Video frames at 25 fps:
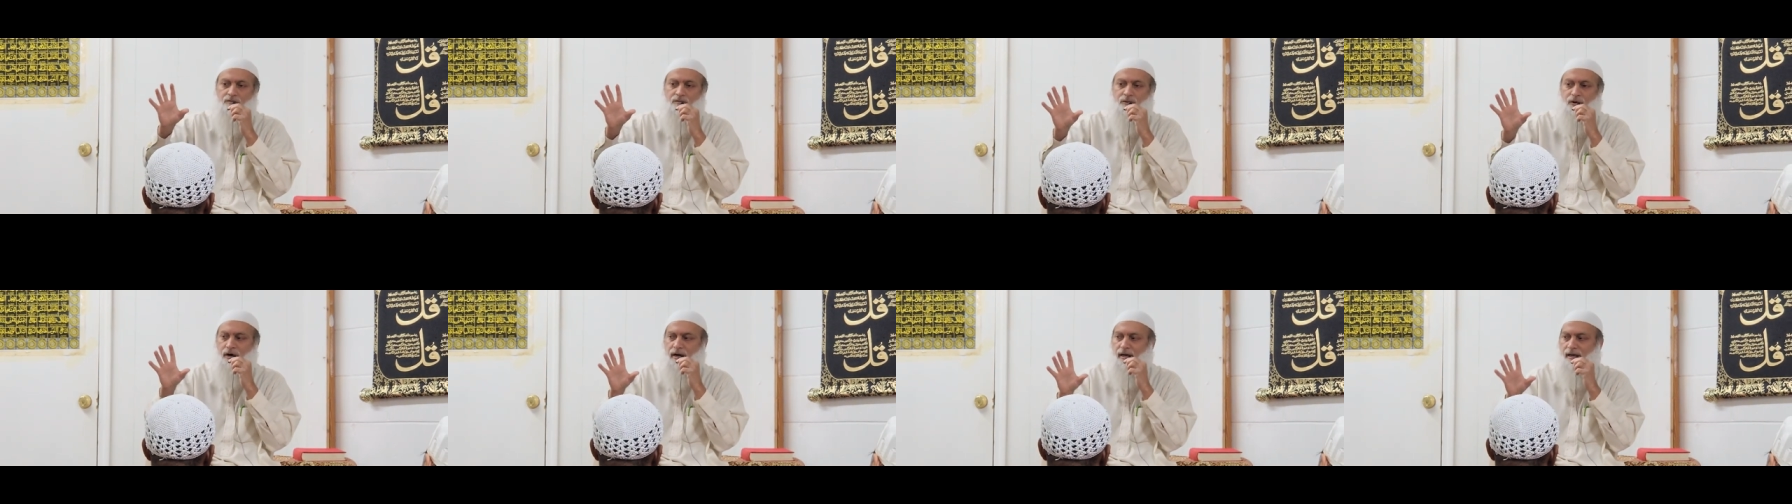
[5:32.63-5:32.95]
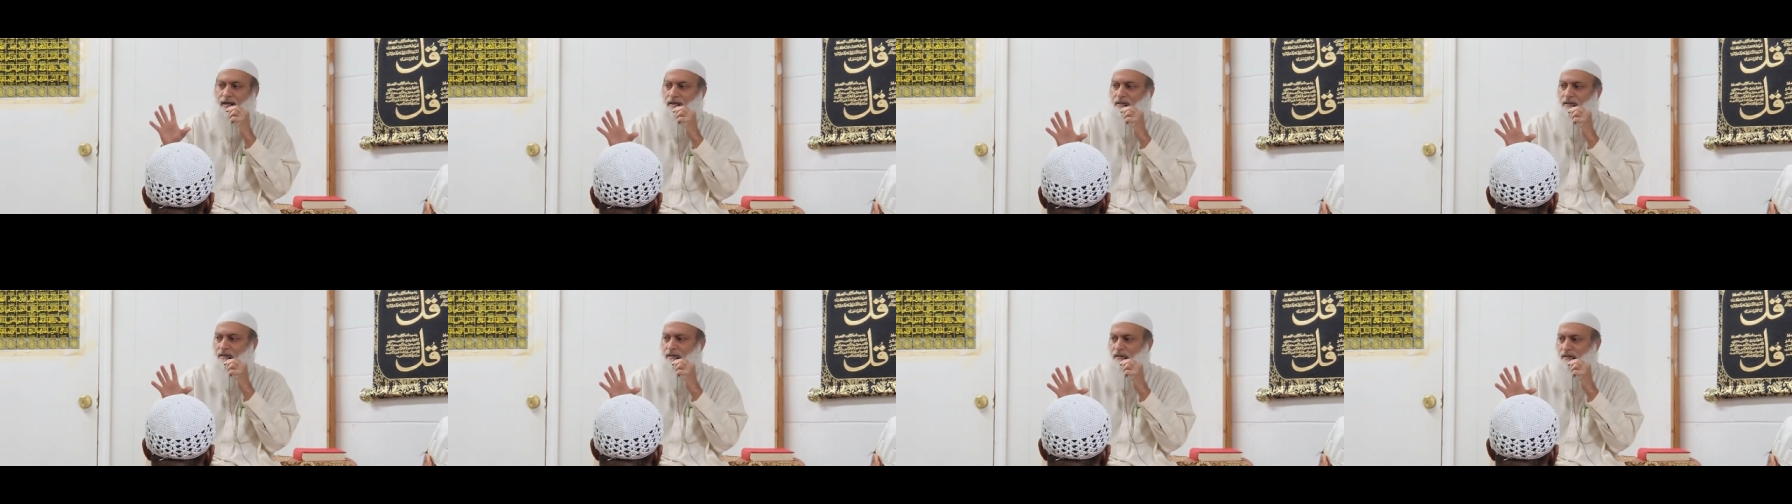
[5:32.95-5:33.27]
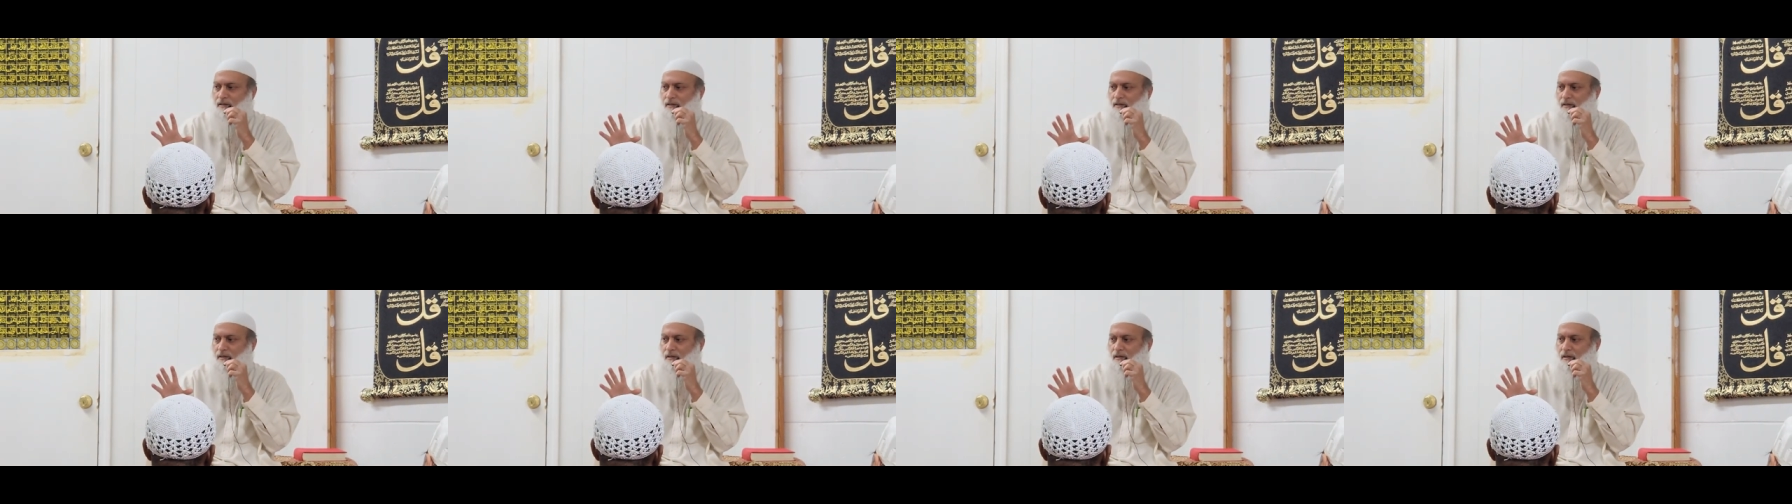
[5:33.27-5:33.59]
bright,
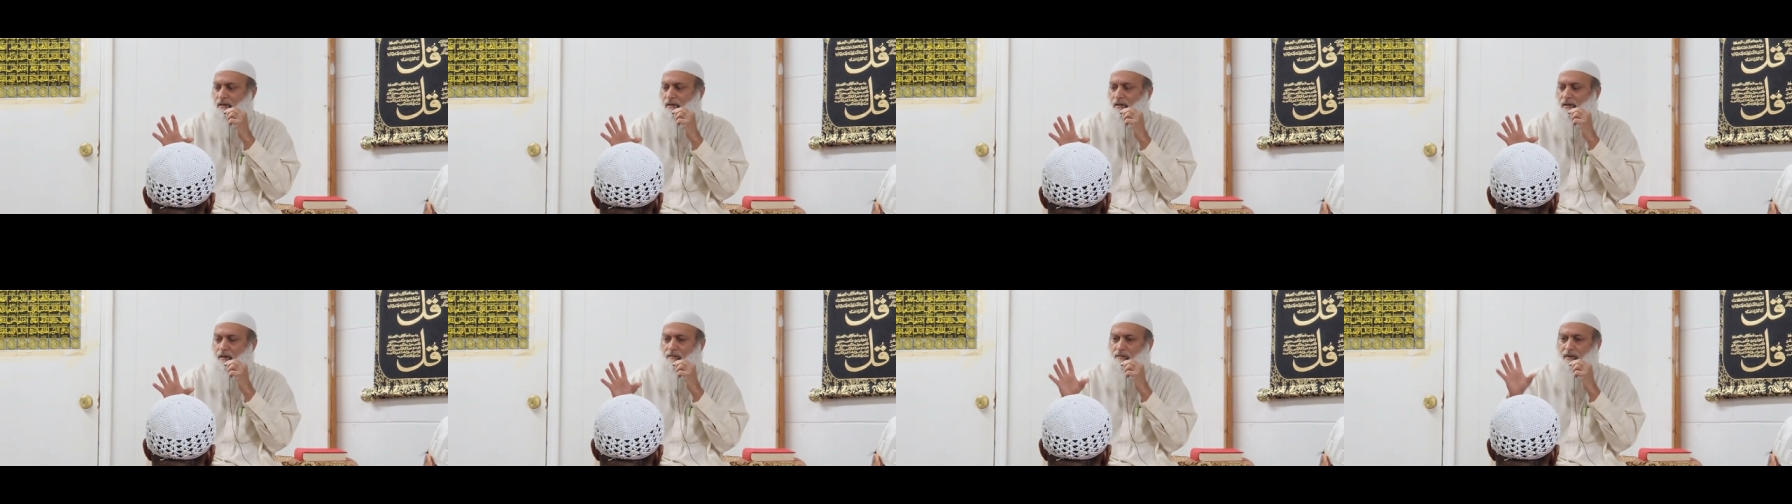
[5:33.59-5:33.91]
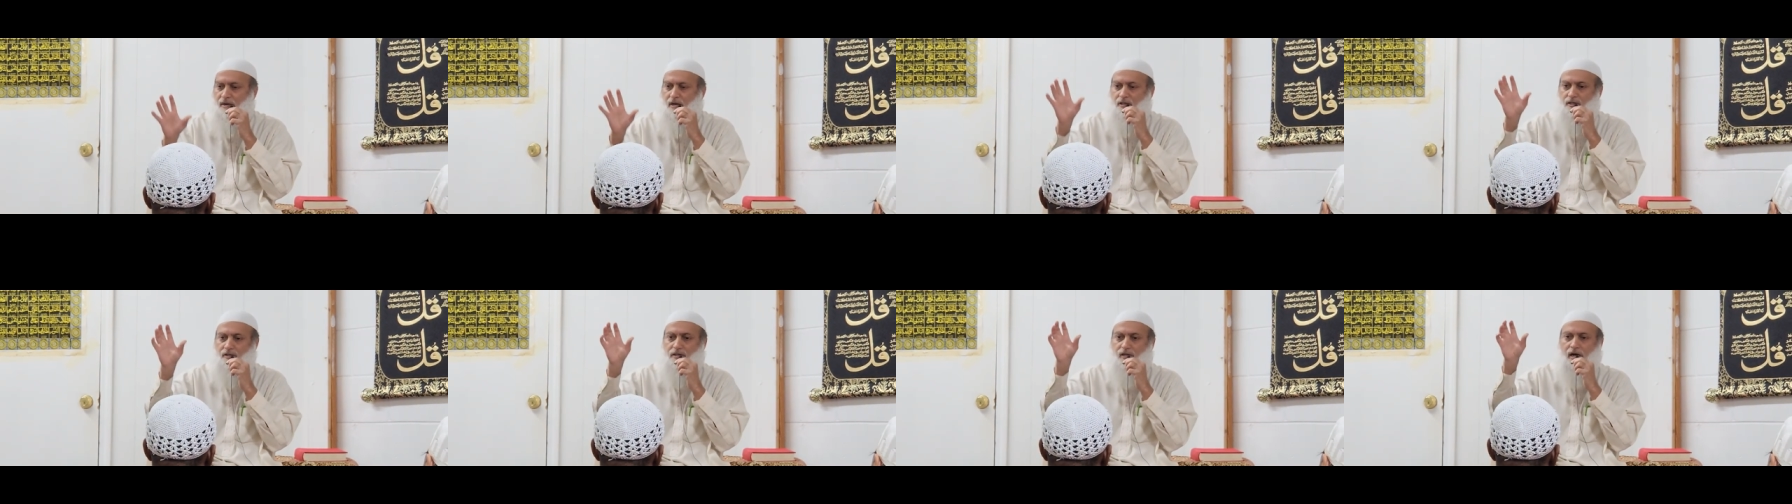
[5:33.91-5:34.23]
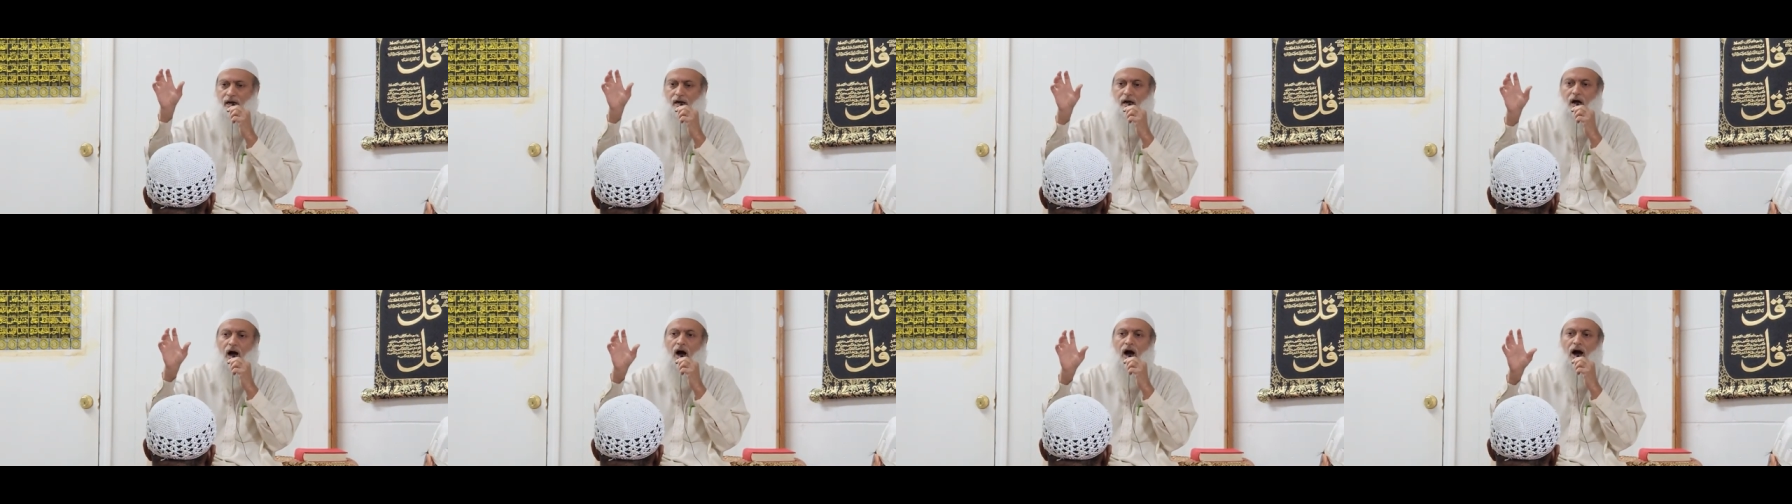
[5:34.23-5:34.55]
but it's
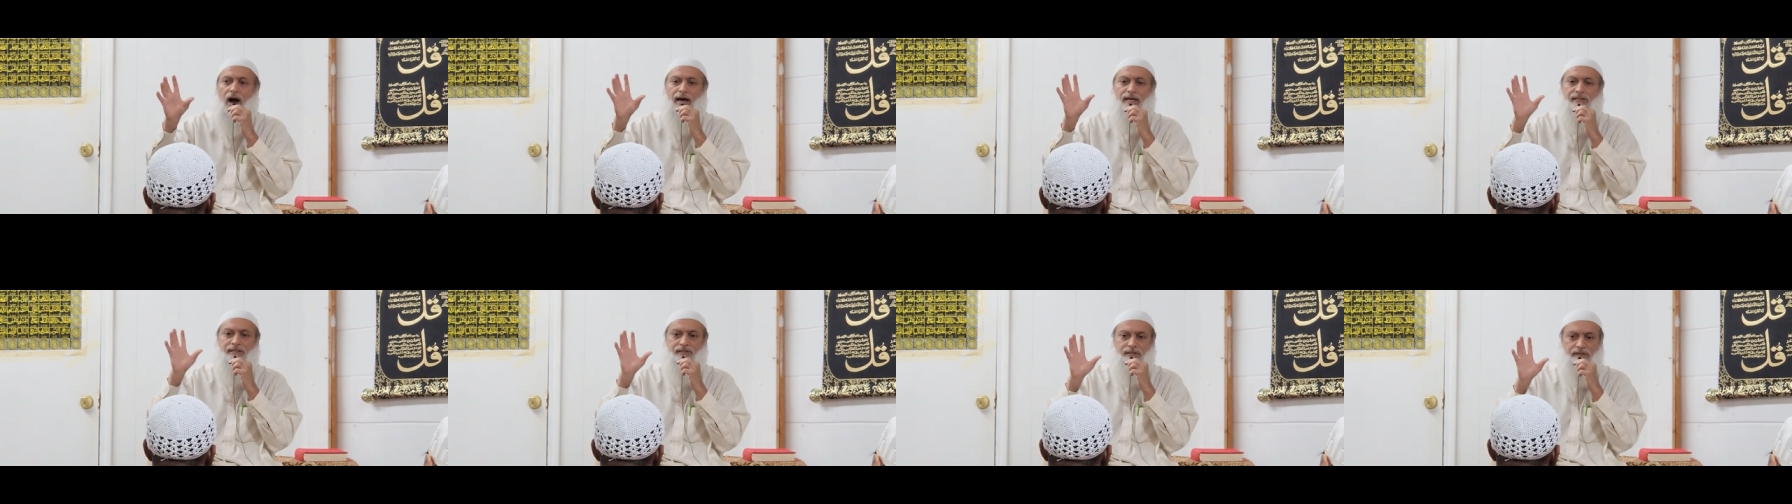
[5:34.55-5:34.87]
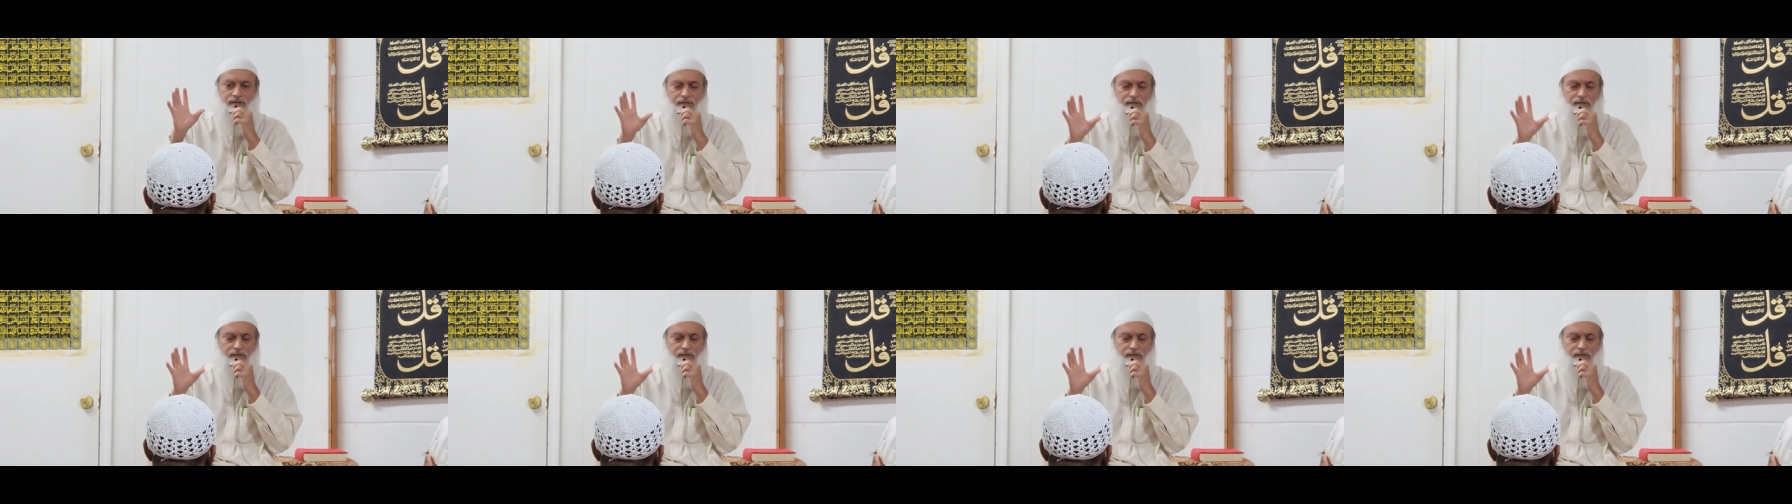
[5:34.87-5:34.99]
not hot.